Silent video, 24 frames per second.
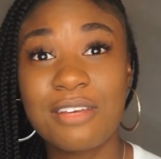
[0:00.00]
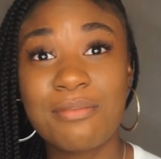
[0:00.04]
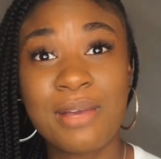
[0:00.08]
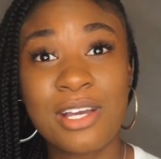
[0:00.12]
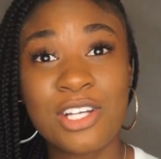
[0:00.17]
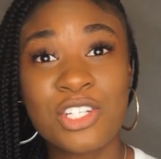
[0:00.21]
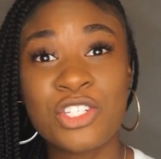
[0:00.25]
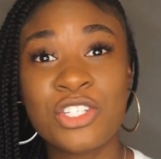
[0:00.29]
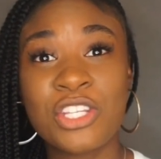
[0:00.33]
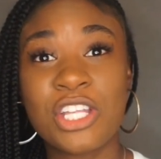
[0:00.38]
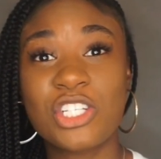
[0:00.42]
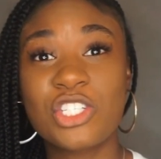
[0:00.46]
make
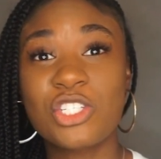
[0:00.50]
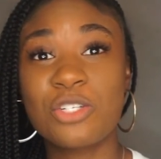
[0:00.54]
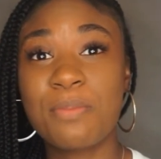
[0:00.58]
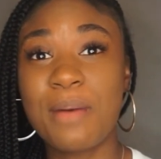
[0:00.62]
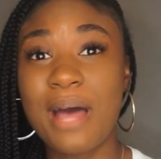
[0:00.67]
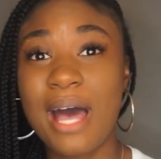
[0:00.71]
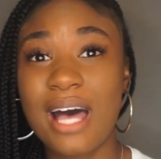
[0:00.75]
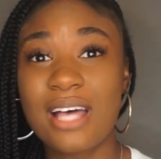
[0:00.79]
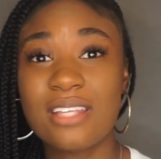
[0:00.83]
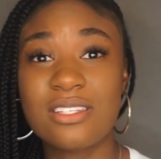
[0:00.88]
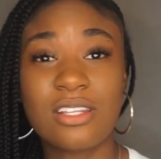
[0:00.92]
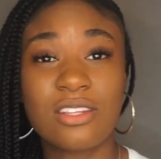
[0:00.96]
sure that you
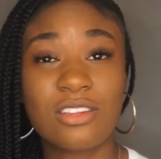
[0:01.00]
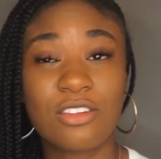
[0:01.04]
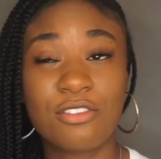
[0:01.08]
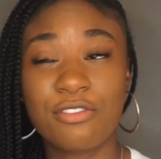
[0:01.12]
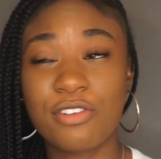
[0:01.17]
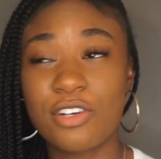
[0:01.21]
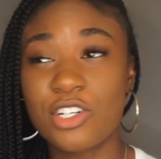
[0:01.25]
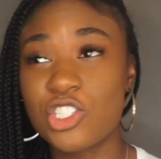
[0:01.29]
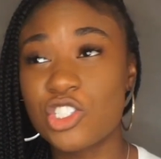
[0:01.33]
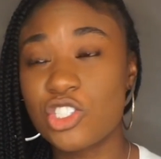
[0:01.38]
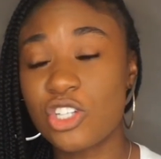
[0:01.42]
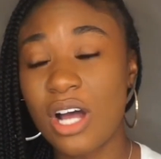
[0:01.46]
pass on the
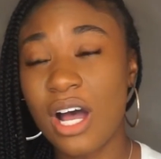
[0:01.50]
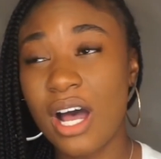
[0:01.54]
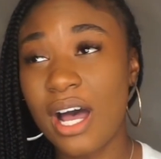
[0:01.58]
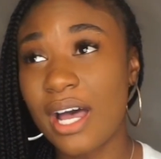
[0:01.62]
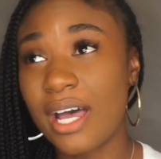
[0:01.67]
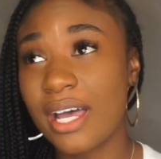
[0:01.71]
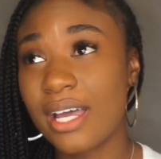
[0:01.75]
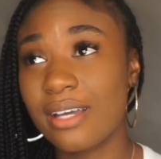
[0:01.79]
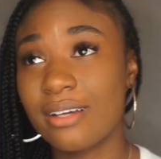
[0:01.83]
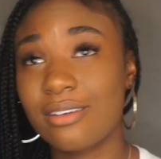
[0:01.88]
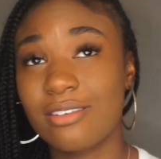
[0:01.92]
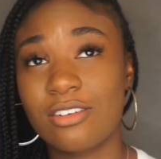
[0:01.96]
first try,